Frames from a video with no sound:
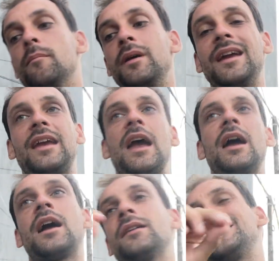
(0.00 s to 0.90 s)
make
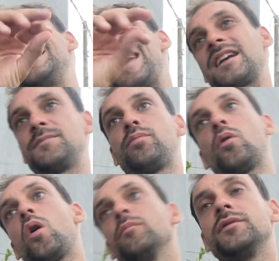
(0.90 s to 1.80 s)
a text
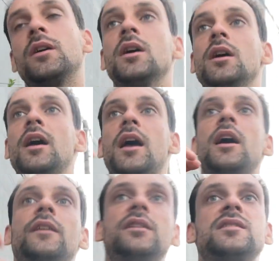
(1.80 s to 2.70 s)
prompt
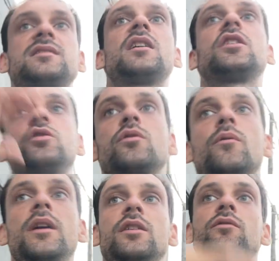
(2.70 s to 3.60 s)
and it start to
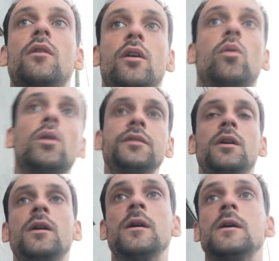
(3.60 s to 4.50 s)
create you a code,
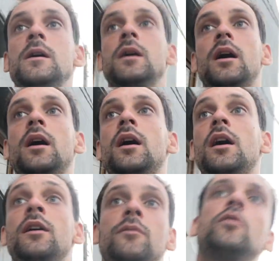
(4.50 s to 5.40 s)

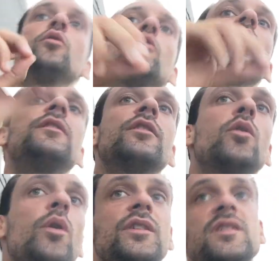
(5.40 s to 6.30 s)
and not even code,